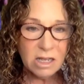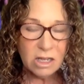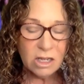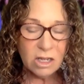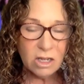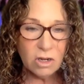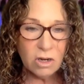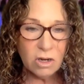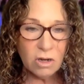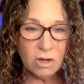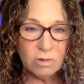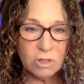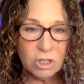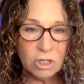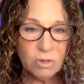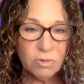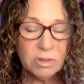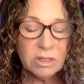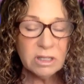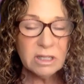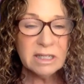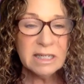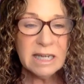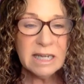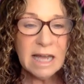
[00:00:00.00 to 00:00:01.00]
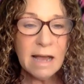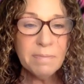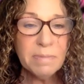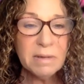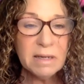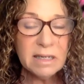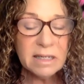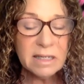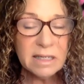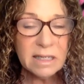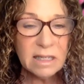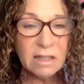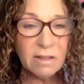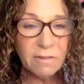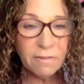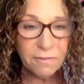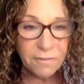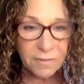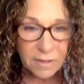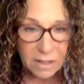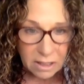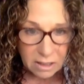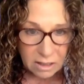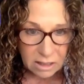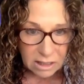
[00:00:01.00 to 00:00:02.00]
It's really tapping into the
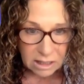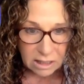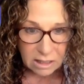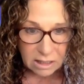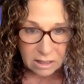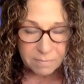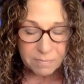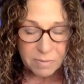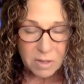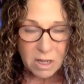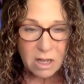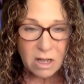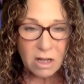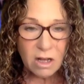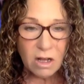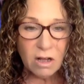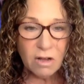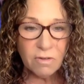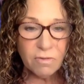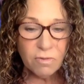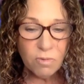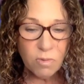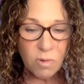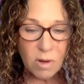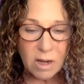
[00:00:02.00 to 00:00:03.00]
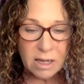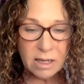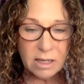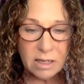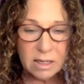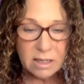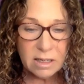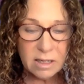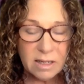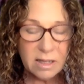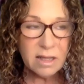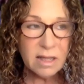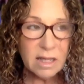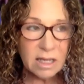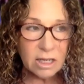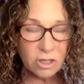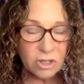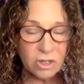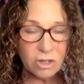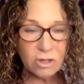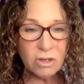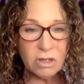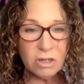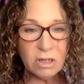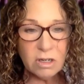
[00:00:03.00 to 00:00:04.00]
feeling of what things
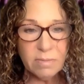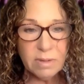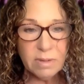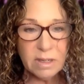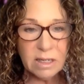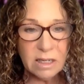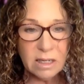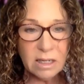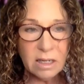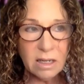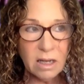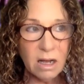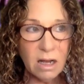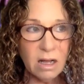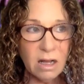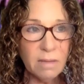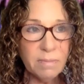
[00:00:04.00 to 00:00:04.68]
are going to be